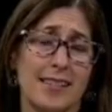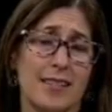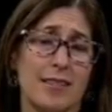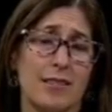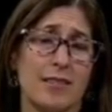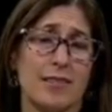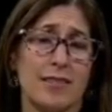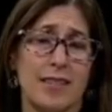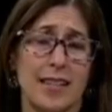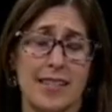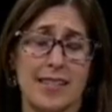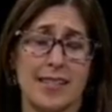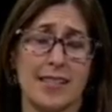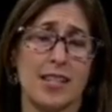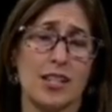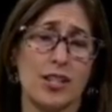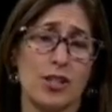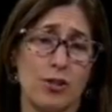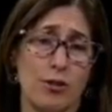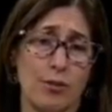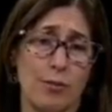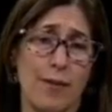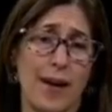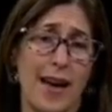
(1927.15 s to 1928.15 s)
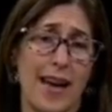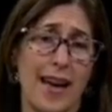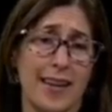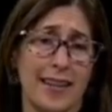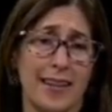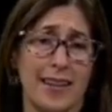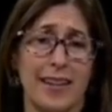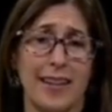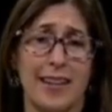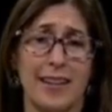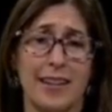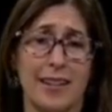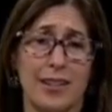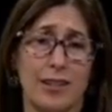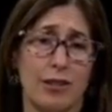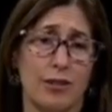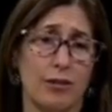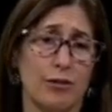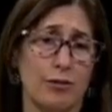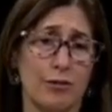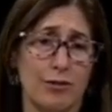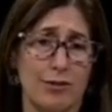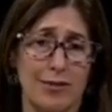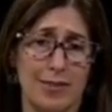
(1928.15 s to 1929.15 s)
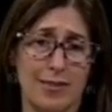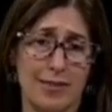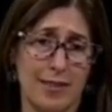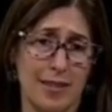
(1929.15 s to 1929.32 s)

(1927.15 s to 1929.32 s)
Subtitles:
they send you a packet, you